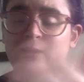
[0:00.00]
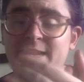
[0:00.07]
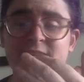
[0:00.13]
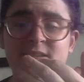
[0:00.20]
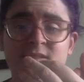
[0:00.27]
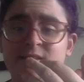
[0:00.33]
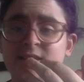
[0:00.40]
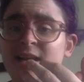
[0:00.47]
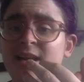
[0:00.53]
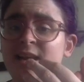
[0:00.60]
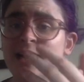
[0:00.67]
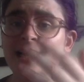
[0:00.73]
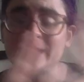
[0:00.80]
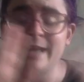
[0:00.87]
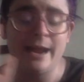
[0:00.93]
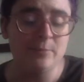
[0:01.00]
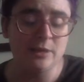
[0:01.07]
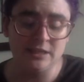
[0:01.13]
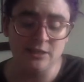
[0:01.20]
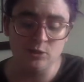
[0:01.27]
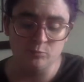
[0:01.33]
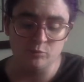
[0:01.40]
He's like my
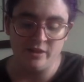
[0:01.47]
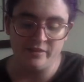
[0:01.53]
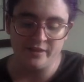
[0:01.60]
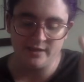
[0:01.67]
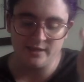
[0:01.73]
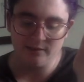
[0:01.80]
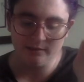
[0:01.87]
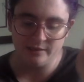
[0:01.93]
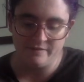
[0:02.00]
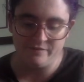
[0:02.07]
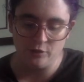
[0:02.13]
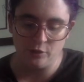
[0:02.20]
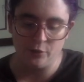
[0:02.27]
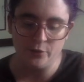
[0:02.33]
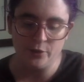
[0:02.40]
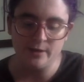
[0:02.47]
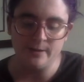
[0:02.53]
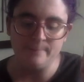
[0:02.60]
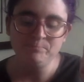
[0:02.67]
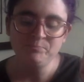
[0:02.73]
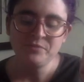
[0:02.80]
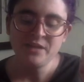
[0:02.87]
little brother. Love you,
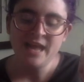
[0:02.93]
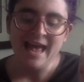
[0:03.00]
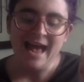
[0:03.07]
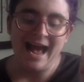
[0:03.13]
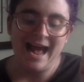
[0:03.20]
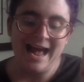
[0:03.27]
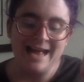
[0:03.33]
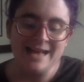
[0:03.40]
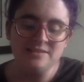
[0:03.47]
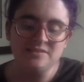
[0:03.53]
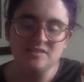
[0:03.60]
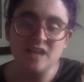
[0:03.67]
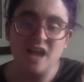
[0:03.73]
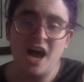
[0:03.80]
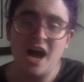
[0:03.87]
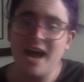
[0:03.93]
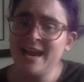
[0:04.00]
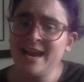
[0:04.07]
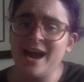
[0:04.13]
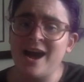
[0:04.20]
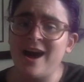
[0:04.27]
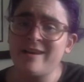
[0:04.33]
Luca. And
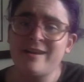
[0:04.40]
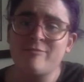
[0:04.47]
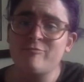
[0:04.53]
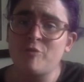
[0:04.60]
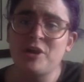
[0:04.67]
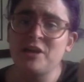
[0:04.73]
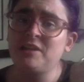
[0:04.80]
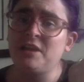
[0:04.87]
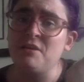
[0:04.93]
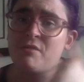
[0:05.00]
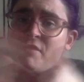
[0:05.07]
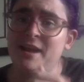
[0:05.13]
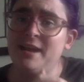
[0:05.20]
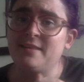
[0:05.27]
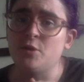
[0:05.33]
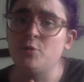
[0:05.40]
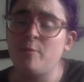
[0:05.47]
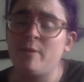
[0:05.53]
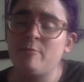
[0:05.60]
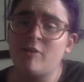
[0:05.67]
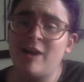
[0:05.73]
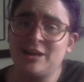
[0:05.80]
I unironically think that we
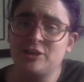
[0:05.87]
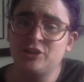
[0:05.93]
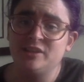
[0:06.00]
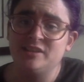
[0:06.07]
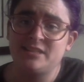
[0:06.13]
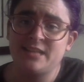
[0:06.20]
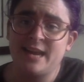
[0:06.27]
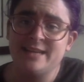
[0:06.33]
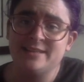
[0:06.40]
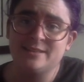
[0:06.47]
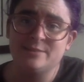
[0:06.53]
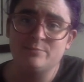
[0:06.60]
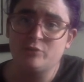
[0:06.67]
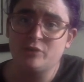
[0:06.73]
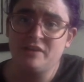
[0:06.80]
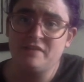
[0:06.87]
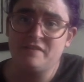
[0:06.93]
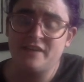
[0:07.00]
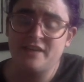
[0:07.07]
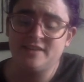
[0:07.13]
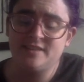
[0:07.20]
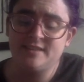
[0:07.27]
were actually saying some pretty
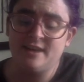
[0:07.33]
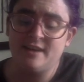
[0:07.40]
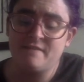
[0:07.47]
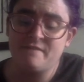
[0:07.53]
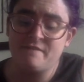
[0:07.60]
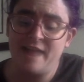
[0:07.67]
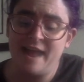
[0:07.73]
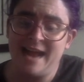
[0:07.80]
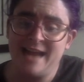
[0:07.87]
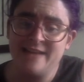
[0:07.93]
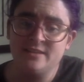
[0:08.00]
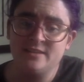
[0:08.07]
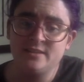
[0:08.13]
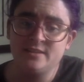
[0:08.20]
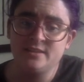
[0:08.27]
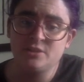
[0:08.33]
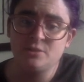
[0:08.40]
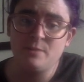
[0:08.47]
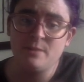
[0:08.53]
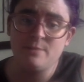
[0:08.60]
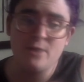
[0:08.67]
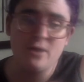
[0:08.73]
funny stuff. And to
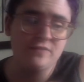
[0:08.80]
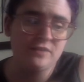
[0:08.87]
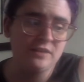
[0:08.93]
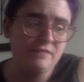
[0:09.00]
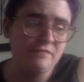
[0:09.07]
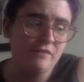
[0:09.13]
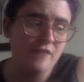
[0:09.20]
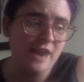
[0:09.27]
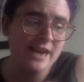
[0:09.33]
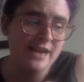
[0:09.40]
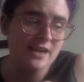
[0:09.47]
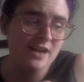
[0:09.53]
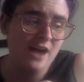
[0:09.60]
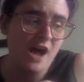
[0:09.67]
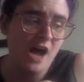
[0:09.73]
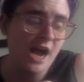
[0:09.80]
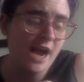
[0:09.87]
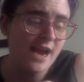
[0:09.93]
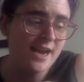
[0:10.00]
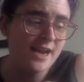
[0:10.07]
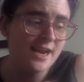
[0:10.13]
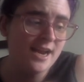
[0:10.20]
be perfectly frank,
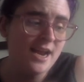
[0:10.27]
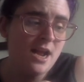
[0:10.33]
I